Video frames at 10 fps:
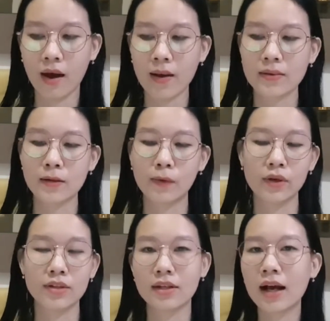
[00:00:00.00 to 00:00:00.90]
As a
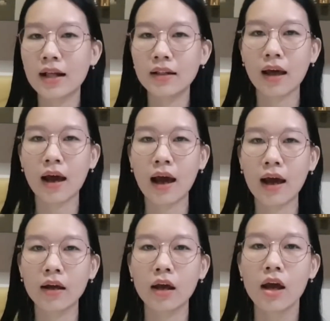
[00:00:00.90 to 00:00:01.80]
result,
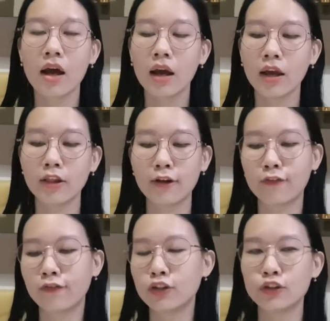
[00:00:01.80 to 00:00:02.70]
I
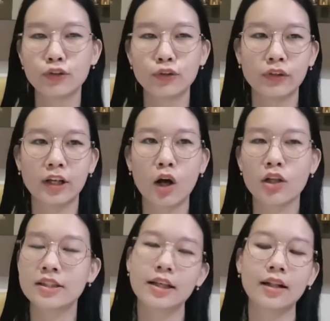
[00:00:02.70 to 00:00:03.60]
intervened to
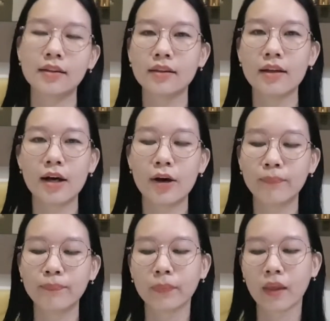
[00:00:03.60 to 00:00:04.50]
reconcile them,